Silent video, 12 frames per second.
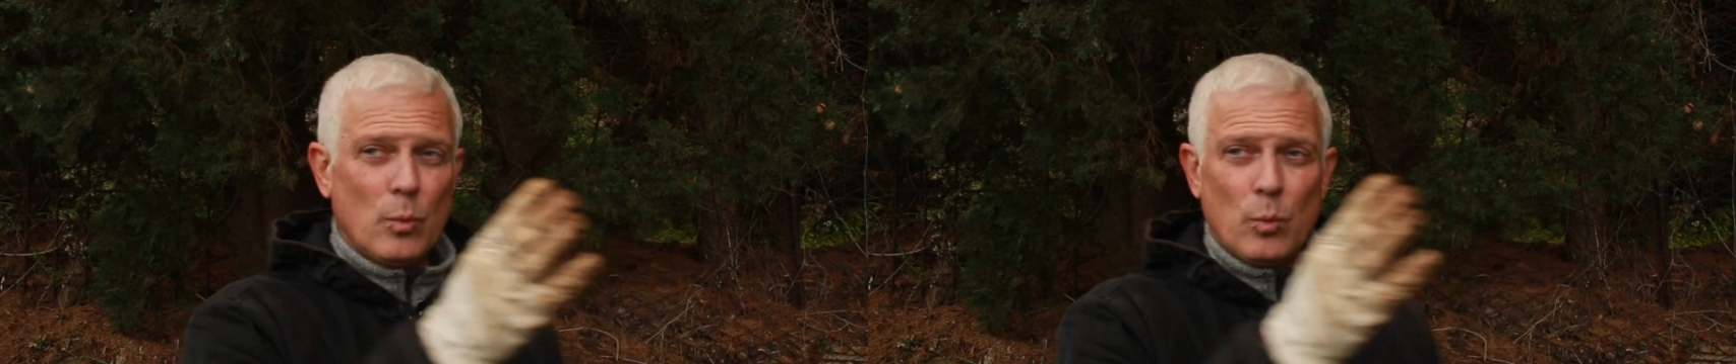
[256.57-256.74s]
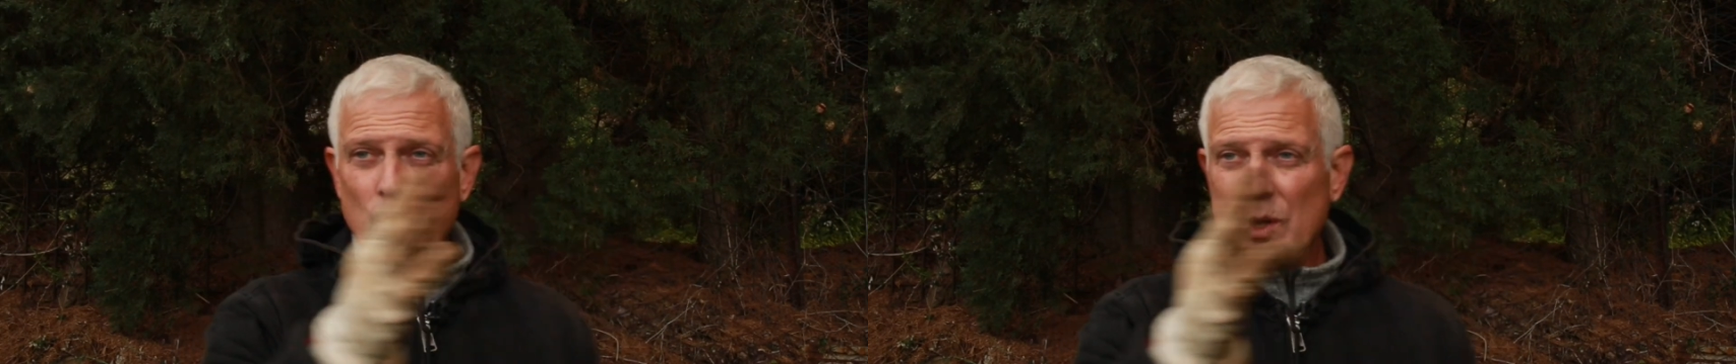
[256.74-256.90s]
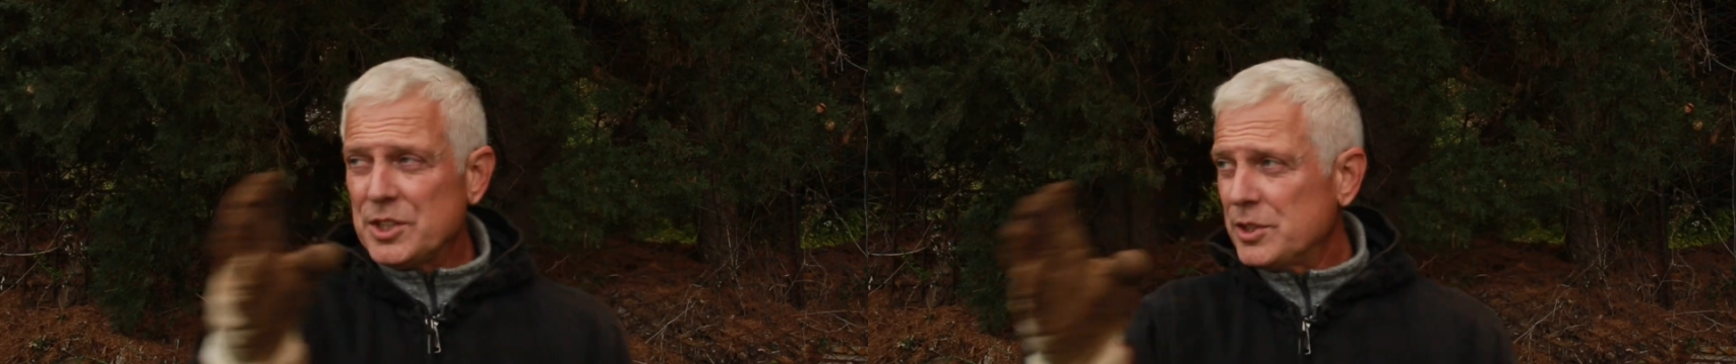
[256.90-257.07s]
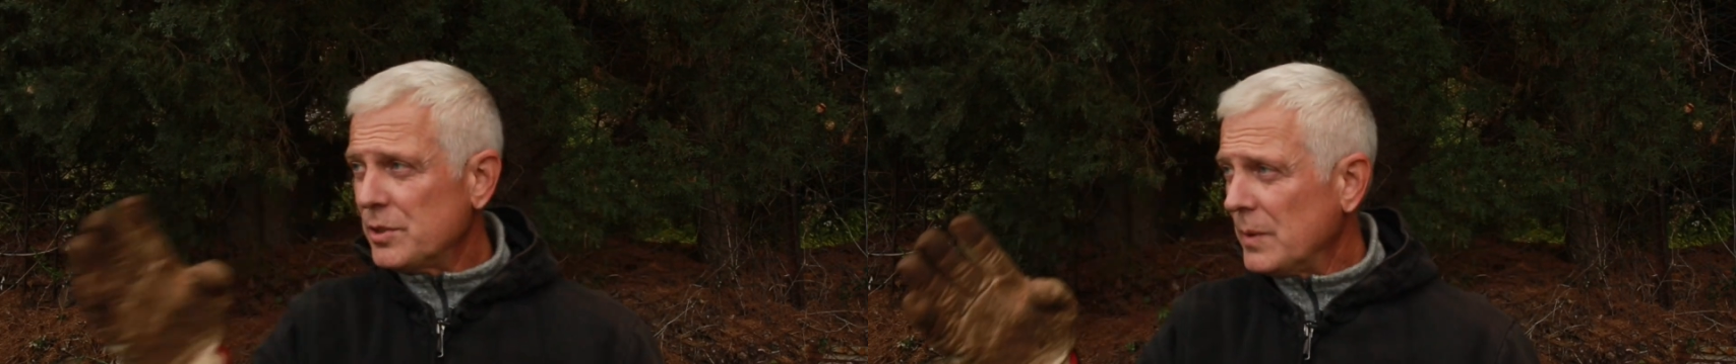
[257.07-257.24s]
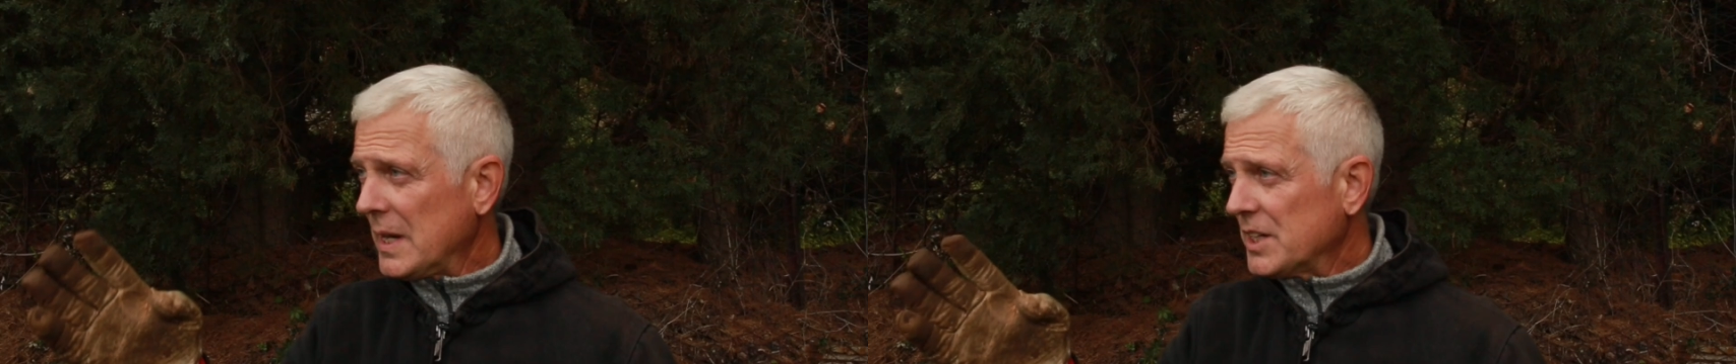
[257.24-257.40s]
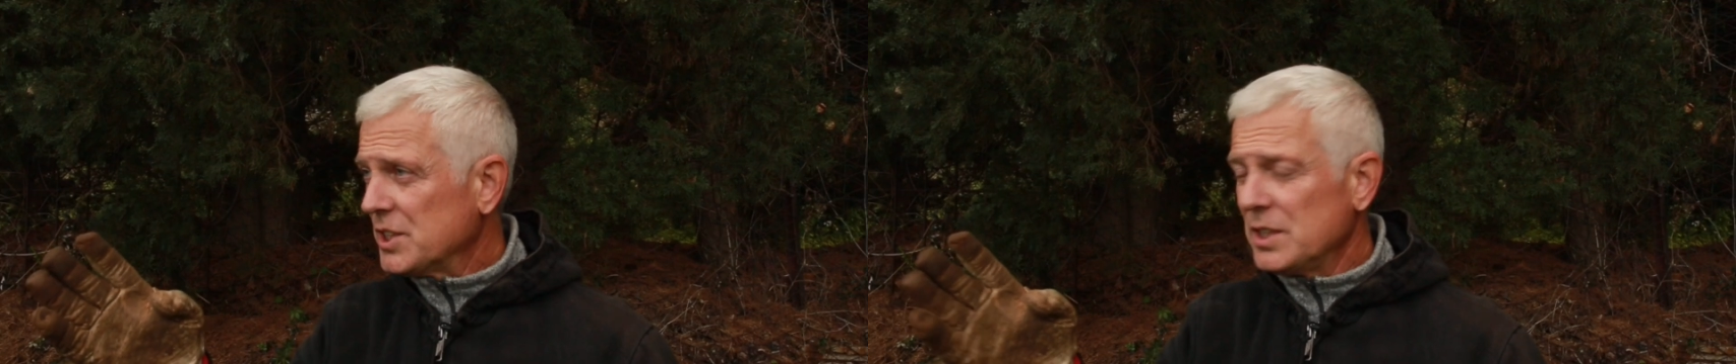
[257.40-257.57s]
which
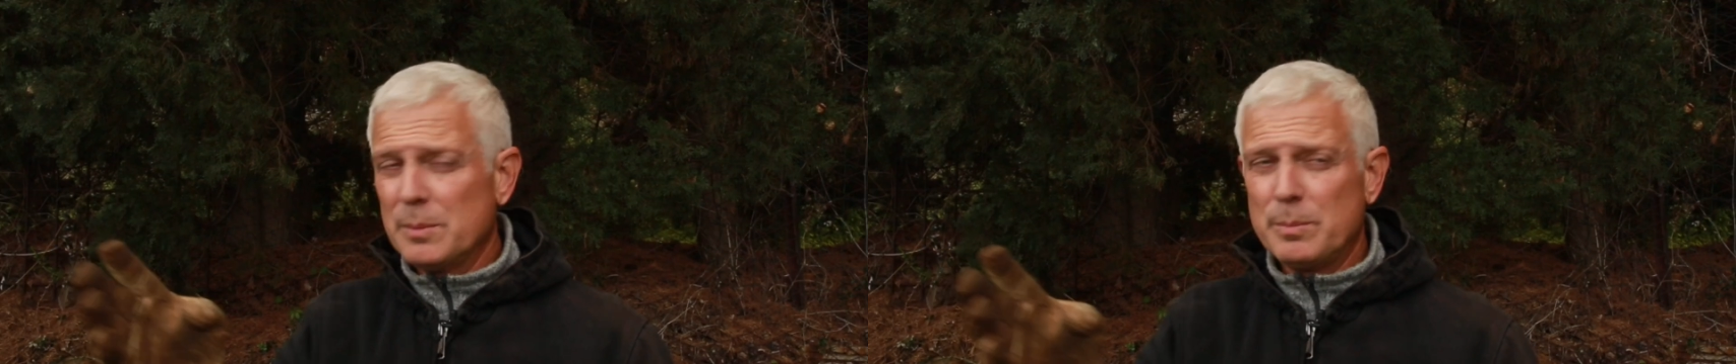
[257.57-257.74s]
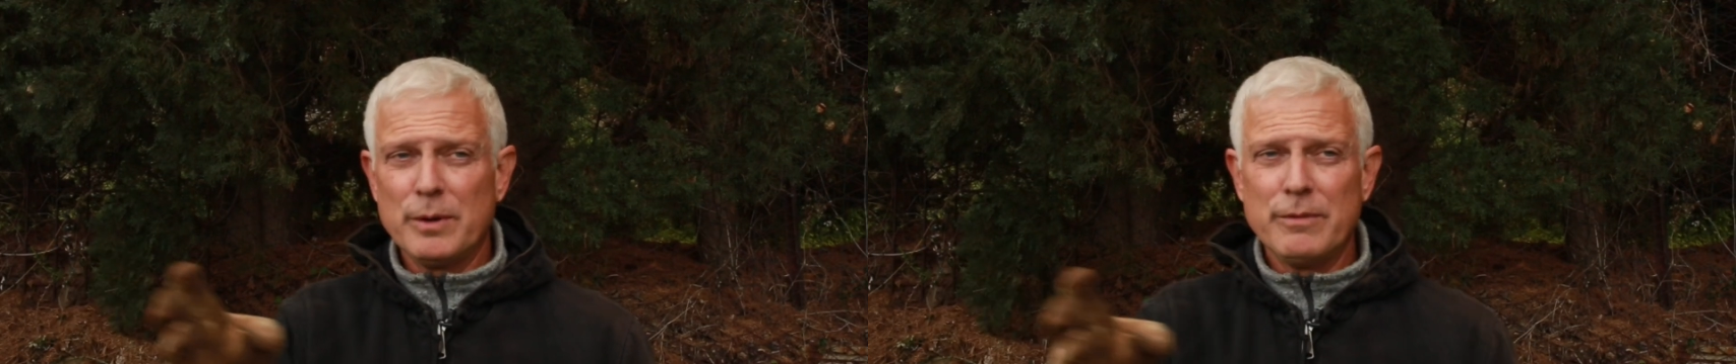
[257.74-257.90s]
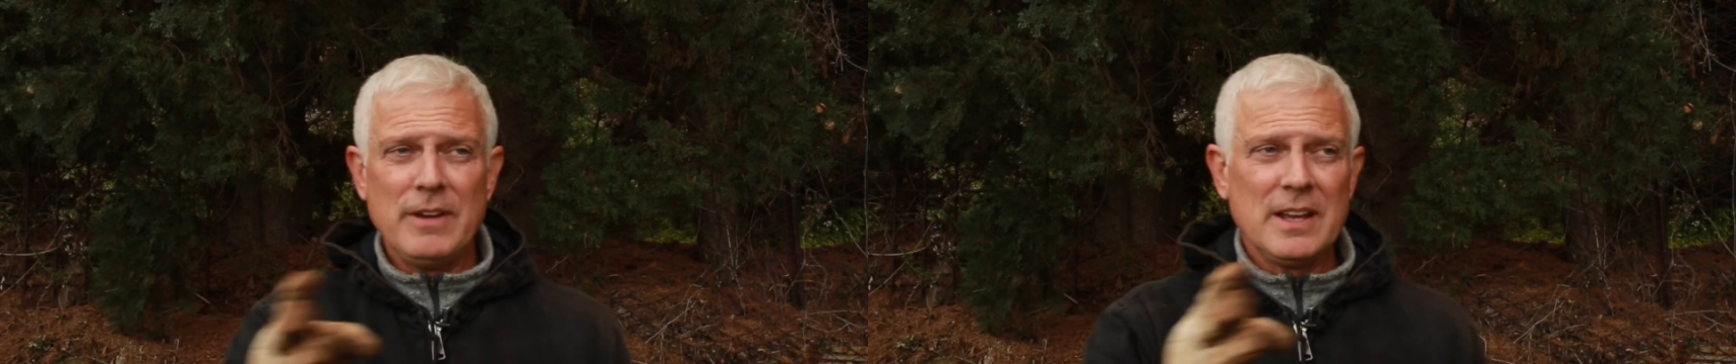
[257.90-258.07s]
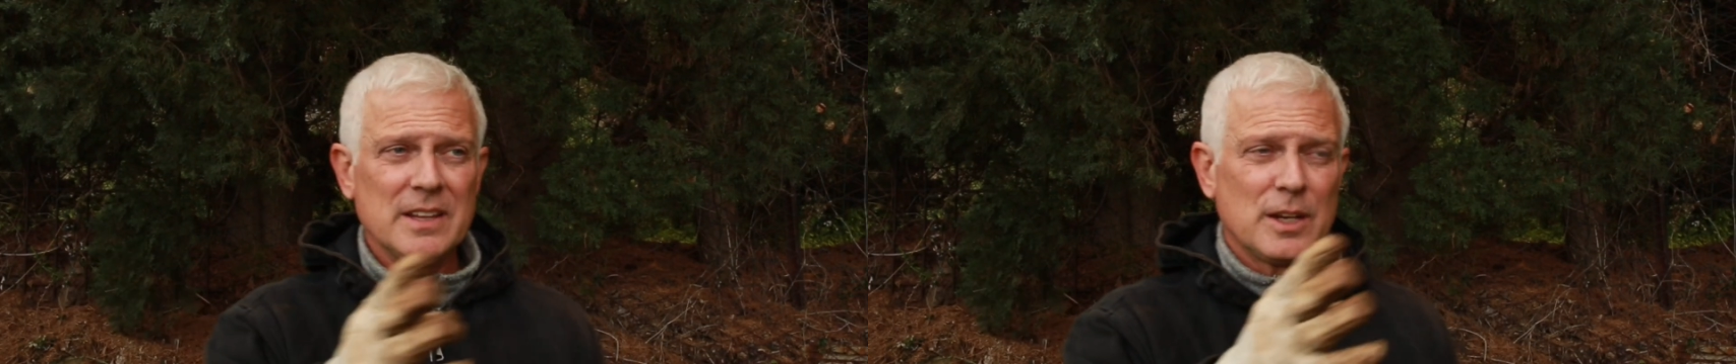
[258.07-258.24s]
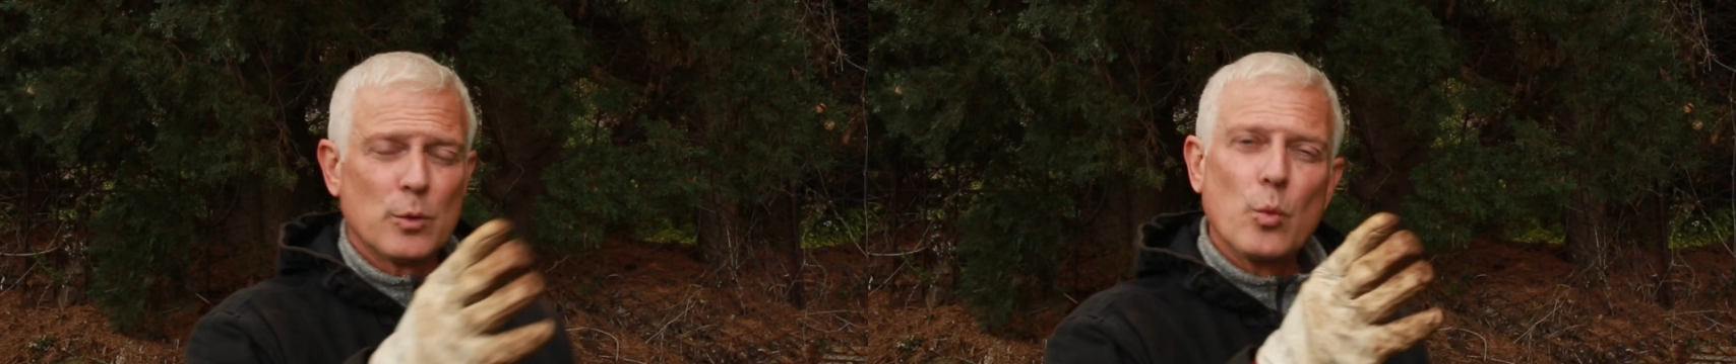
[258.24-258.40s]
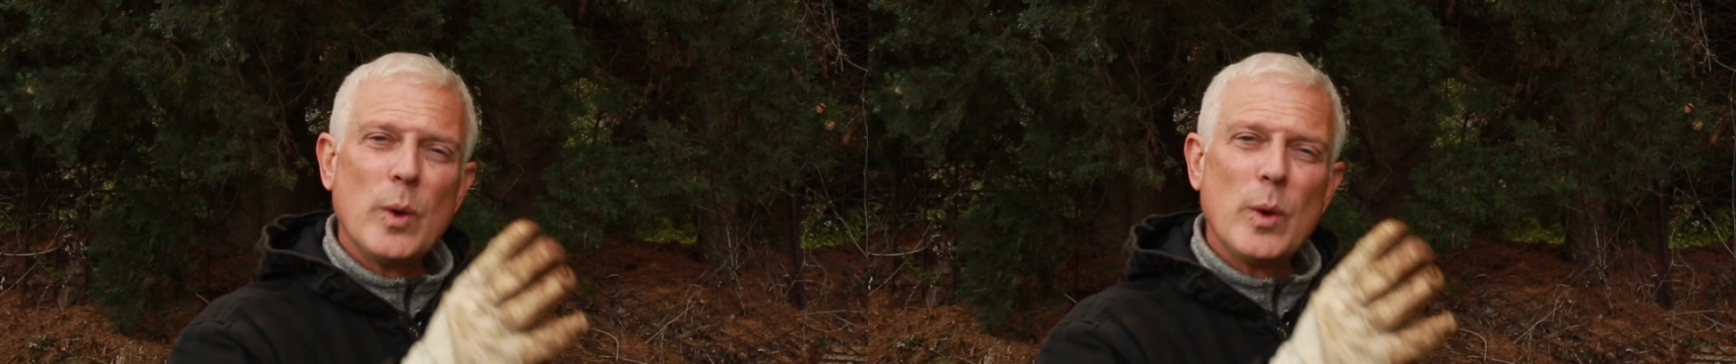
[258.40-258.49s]
direction the prevailing